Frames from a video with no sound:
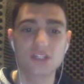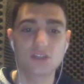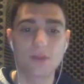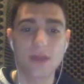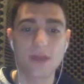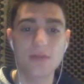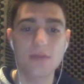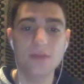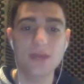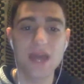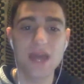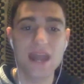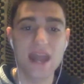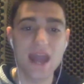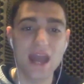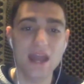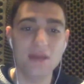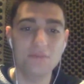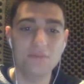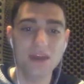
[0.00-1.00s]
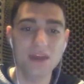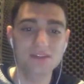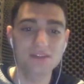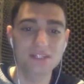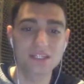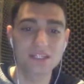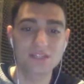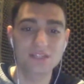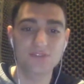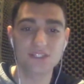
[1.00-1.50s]
So Miami had 9
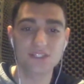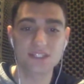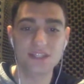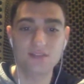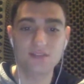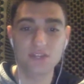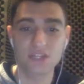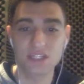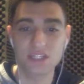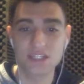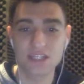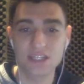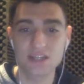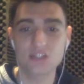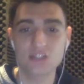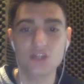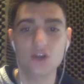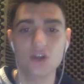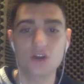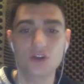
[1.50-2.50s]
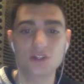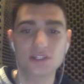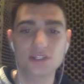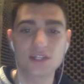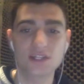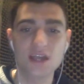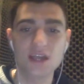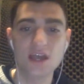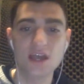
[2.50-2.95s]
penalties for 76 yards,